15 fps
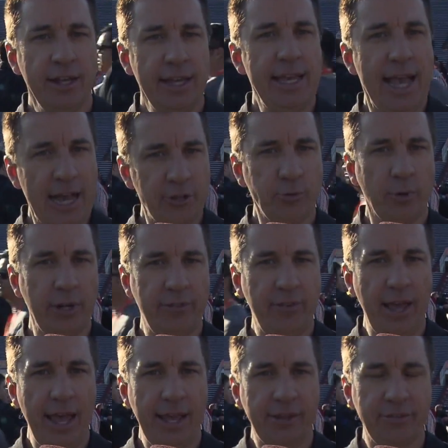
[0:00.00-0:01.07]
he has what it
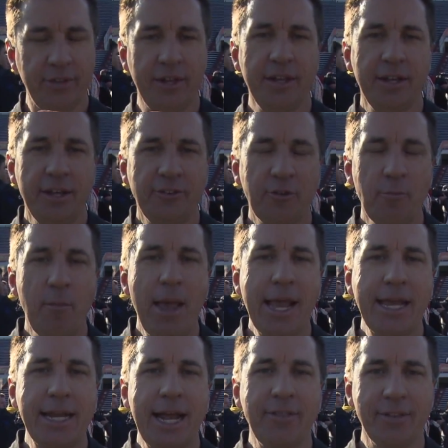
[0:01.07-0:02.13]
takes to
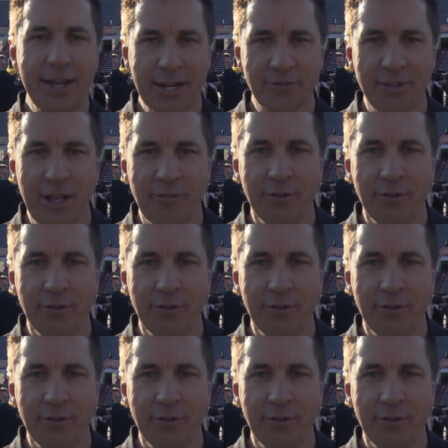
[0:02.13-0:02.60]
make it at the next